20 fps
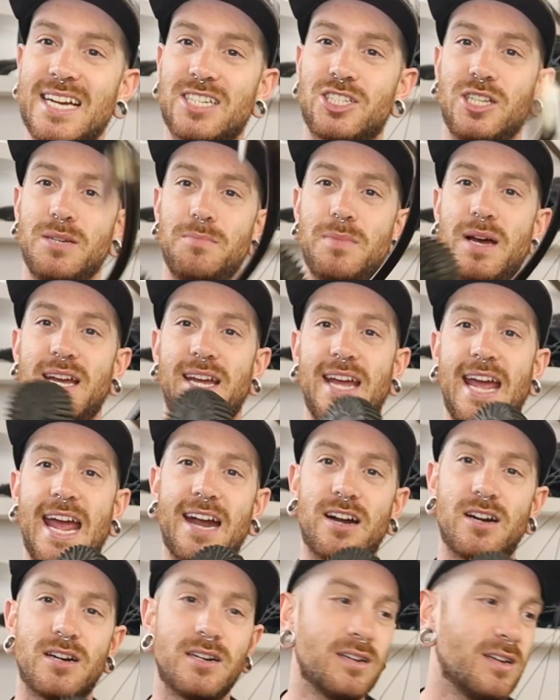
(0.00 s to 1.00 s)
actually my
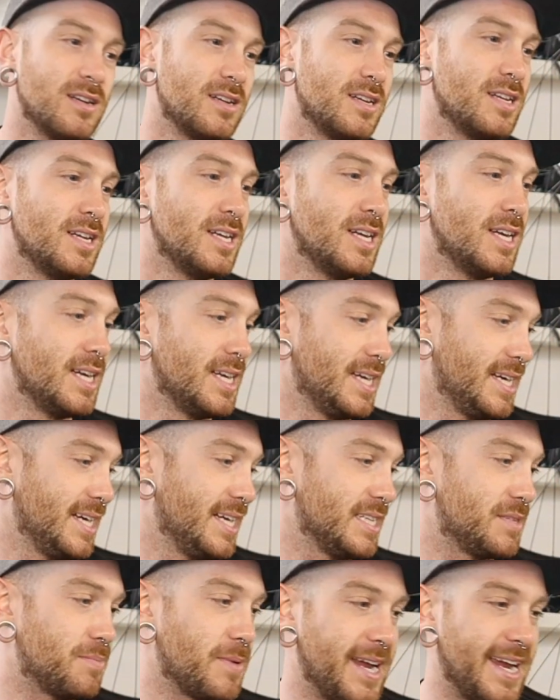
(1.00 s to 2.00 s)
air,
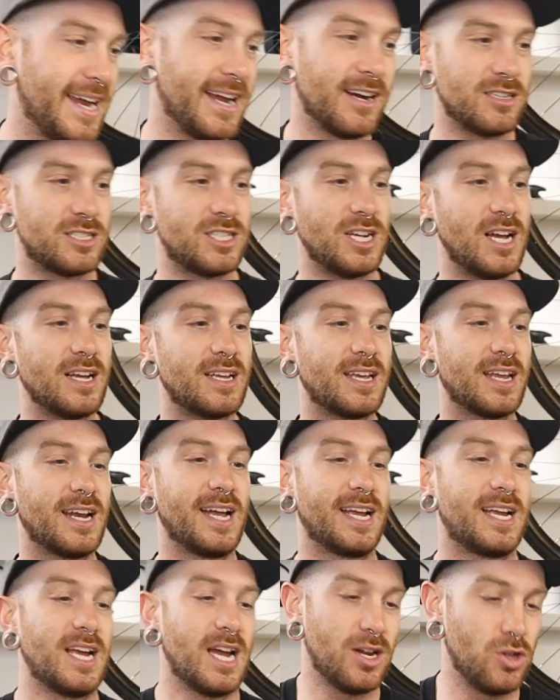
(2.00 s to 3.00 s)
it's my air chuck and
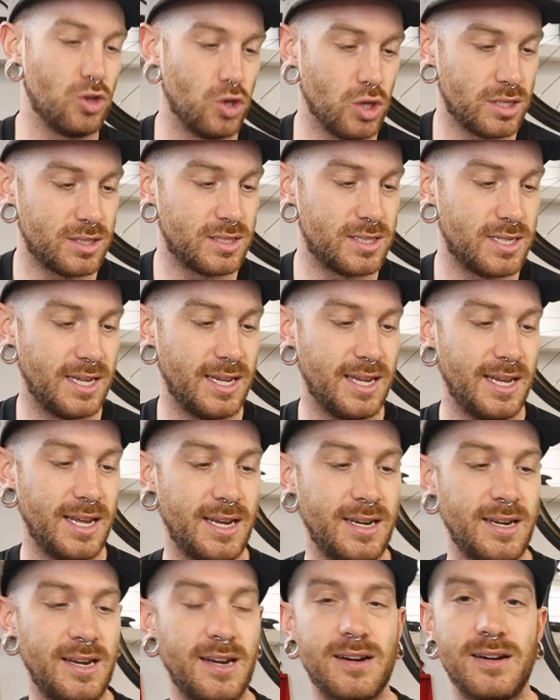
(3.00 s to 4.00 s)
I kind of looked
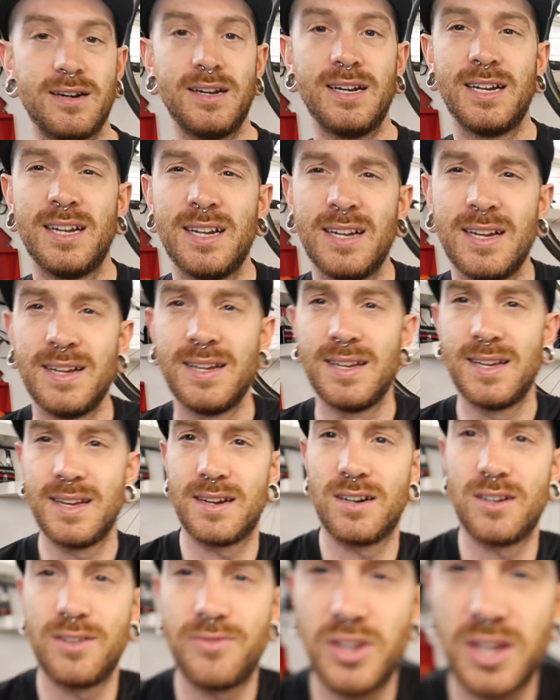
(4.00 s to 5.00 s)
in here. I
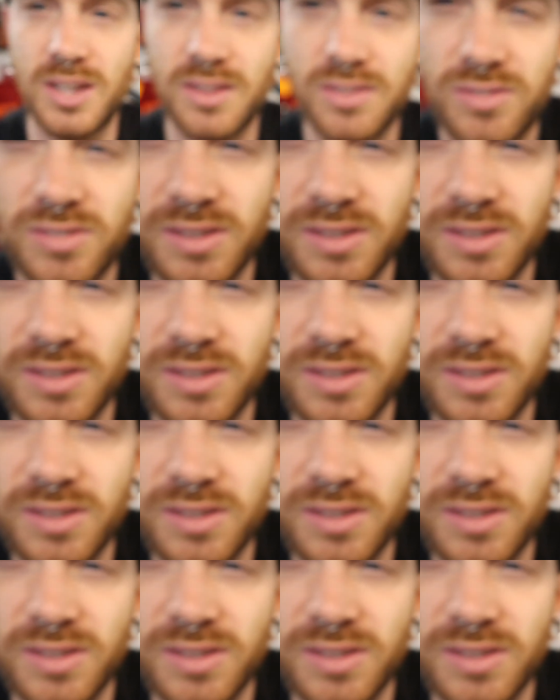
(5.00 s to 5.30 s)
don't know if you can